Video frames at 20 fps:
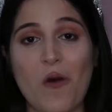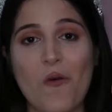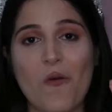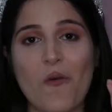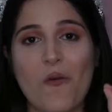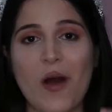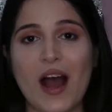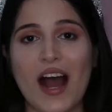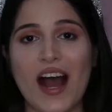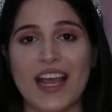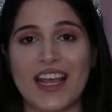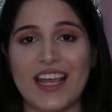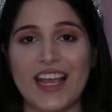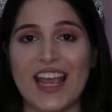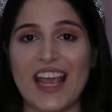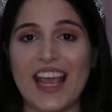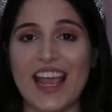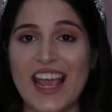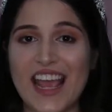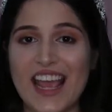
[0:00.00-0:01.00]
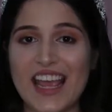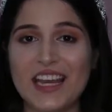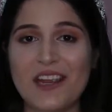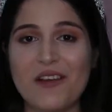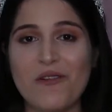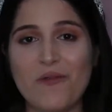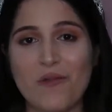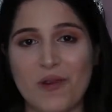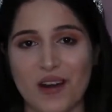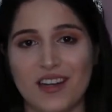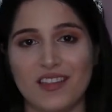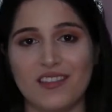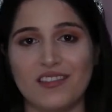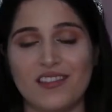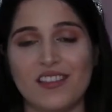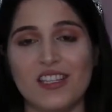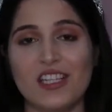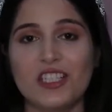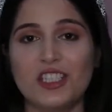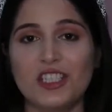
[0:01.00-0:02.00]
why
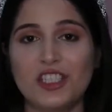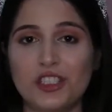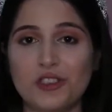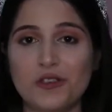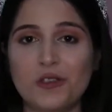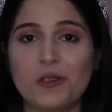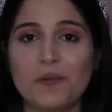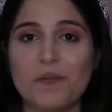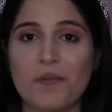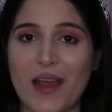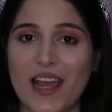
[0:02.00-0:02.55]
anyone should